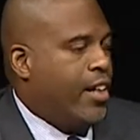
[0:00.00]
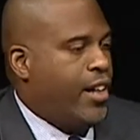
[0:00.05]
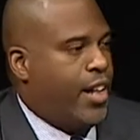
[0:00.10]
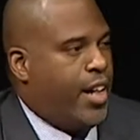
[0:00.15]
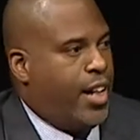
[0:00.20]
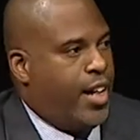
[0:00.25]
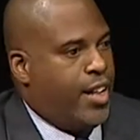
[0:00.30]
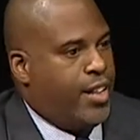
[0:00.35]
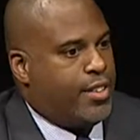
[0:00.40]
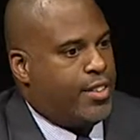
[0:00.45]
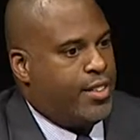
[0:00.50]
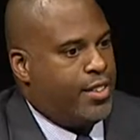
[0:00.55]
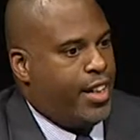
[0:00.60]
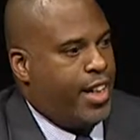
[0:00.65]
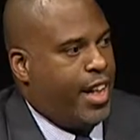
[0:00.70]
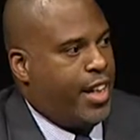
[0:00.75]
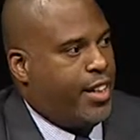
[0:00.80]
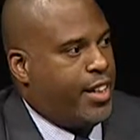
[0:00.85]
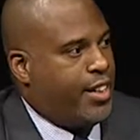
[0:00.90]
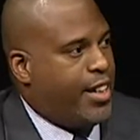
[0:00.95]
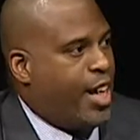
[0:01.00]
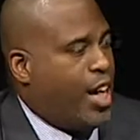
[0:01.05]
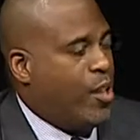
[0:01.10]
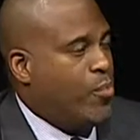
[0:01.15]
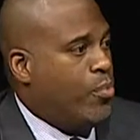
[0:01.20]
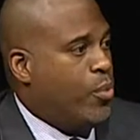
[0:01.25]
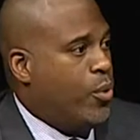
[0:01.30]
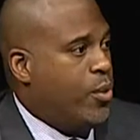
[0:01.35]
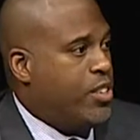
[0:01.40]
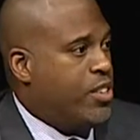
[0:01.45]
to 89
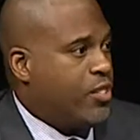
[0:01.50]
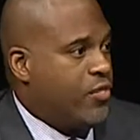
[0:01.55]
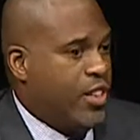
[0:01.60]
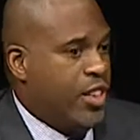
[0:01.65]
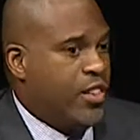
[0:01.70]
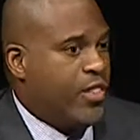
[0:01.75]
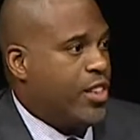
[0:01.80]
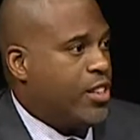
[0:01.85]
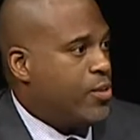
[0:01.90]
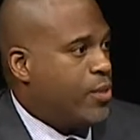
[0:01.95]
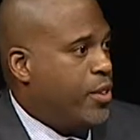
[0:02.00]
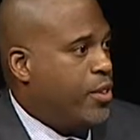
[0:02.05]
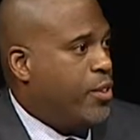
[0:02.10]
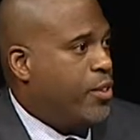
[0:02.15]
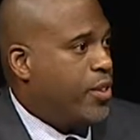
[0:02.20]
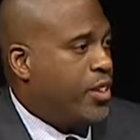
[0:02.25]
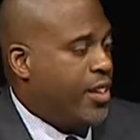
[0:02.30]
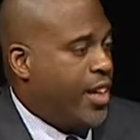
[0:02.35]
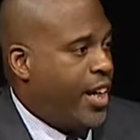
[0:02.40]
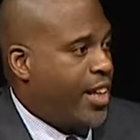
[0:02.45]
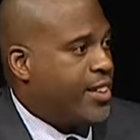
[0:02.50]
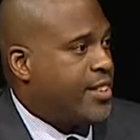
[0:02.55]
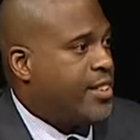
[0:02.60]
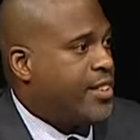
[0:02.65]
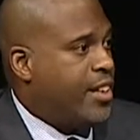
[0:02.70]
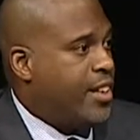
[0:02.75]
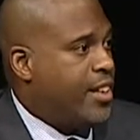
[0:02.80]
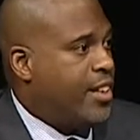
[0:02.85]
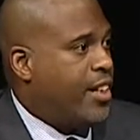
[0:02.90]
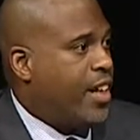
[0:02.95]
points of egress where you can exit
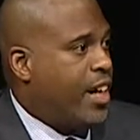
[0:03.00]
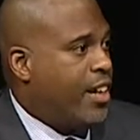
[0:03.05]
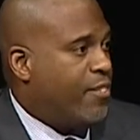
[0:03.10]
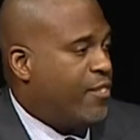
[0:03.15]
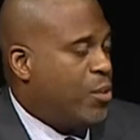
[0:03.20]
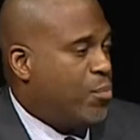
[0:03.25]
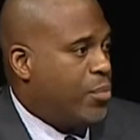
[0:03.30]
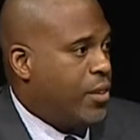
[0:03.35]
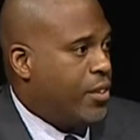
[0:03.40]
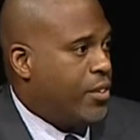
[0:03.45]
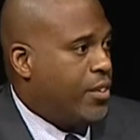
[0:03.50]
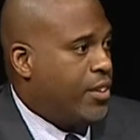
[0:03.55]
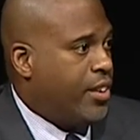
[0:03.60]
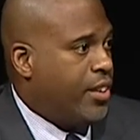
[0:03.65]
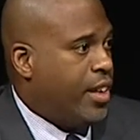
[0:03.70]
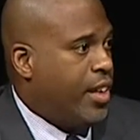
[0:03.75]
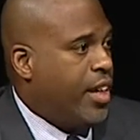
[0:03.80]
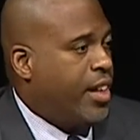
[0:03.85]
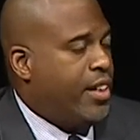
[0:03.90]
in and out of the building.